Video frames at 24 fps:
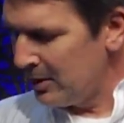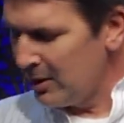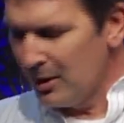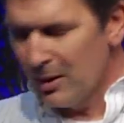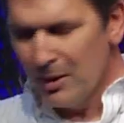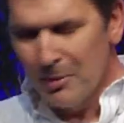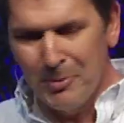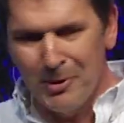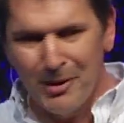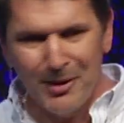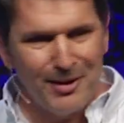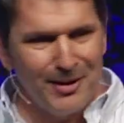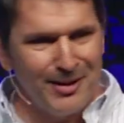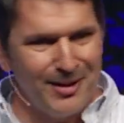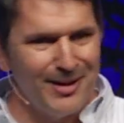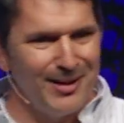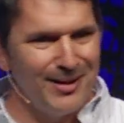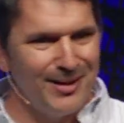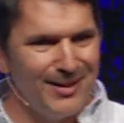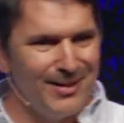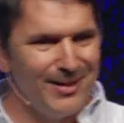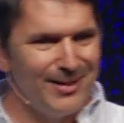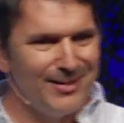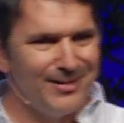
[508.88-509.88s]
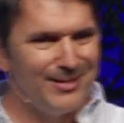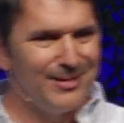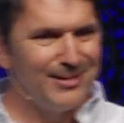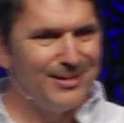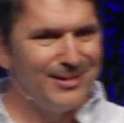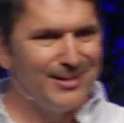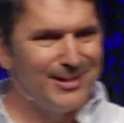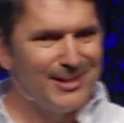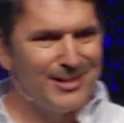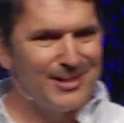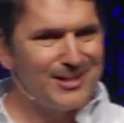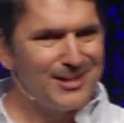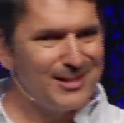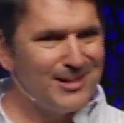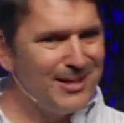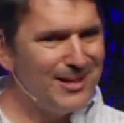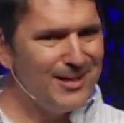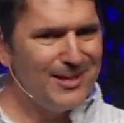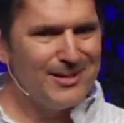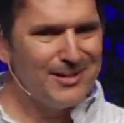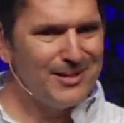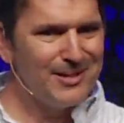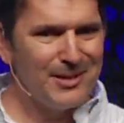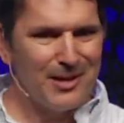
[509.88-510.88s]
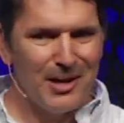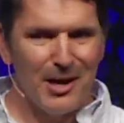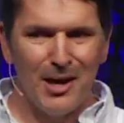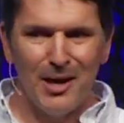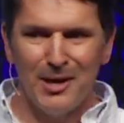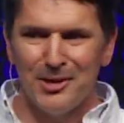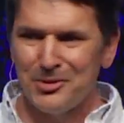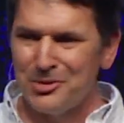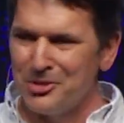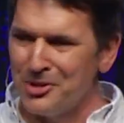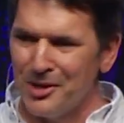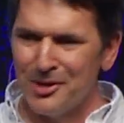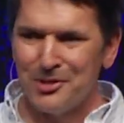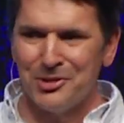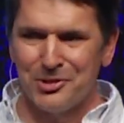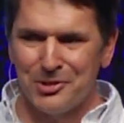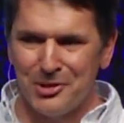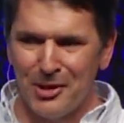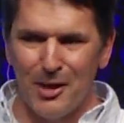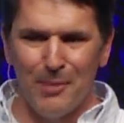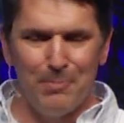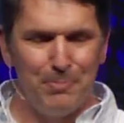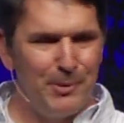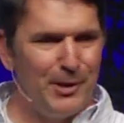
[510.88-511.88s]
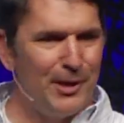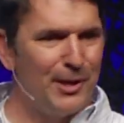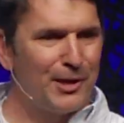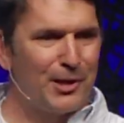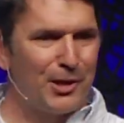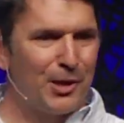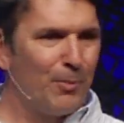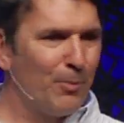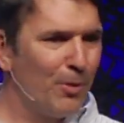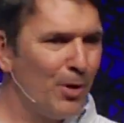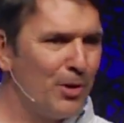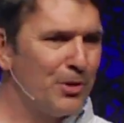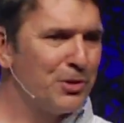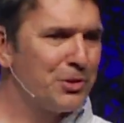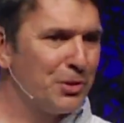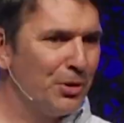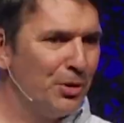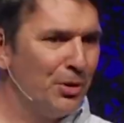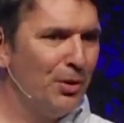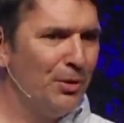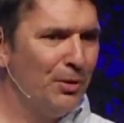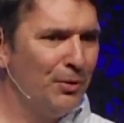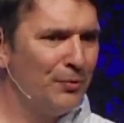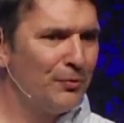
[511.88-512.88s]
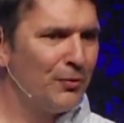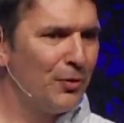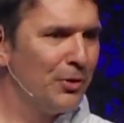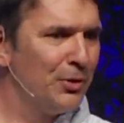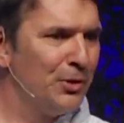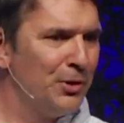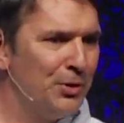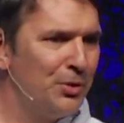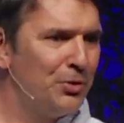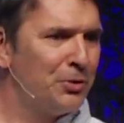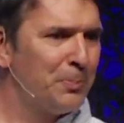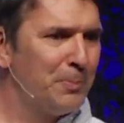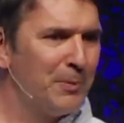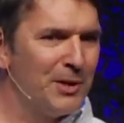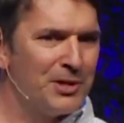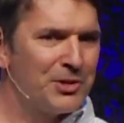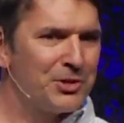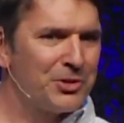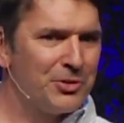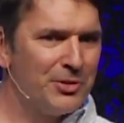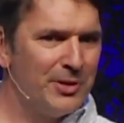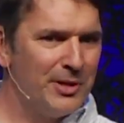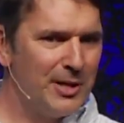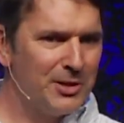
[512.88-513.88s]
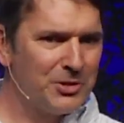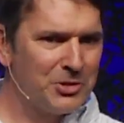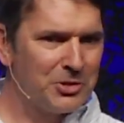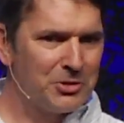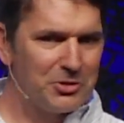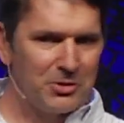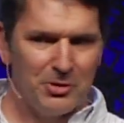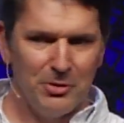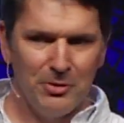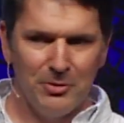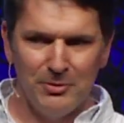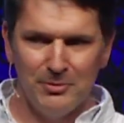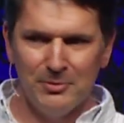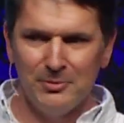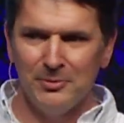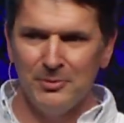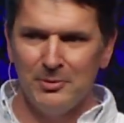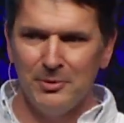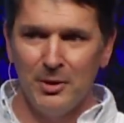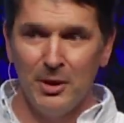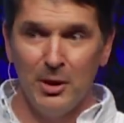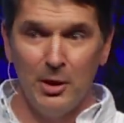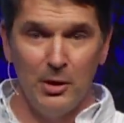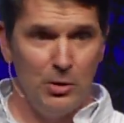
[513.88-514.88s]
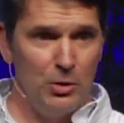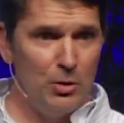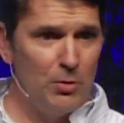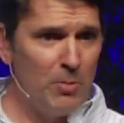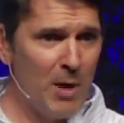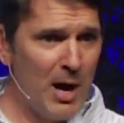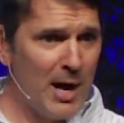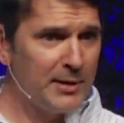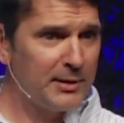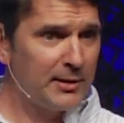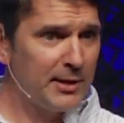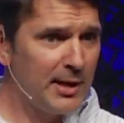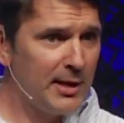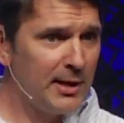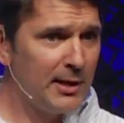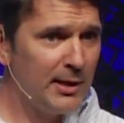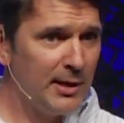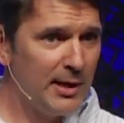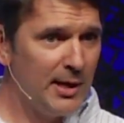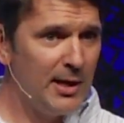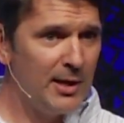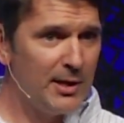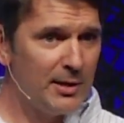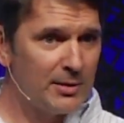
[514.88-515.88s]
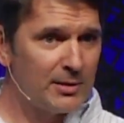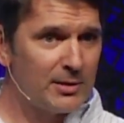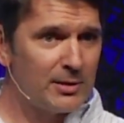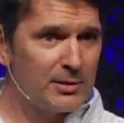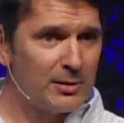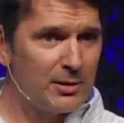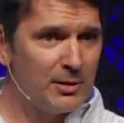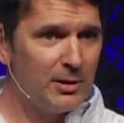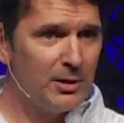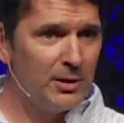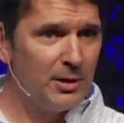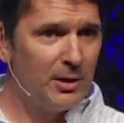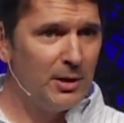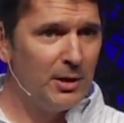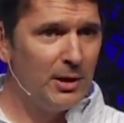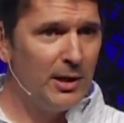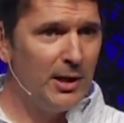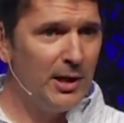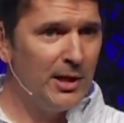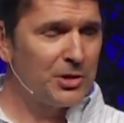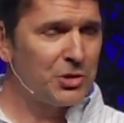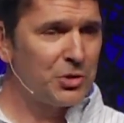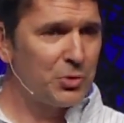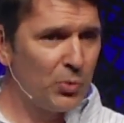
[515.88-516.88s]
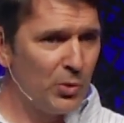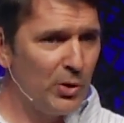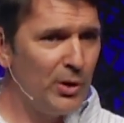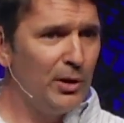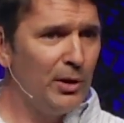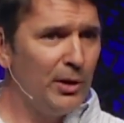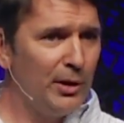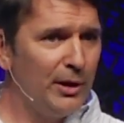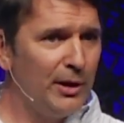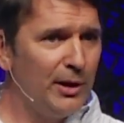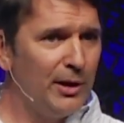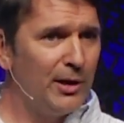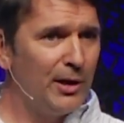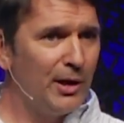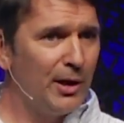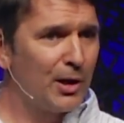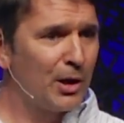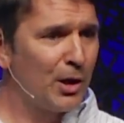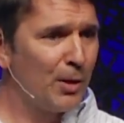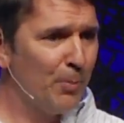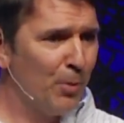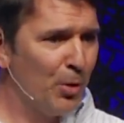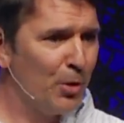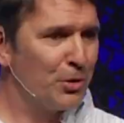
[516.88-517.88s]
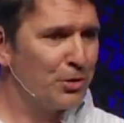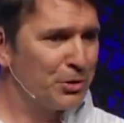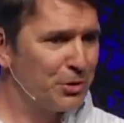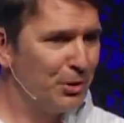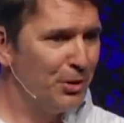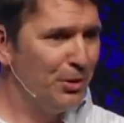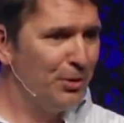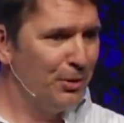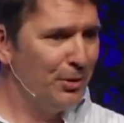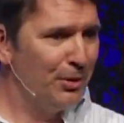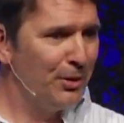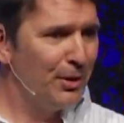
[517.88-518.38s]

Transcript: But this isn't just a big commercial for the Youth Ministry Institute. You might think it is. It's really a commercial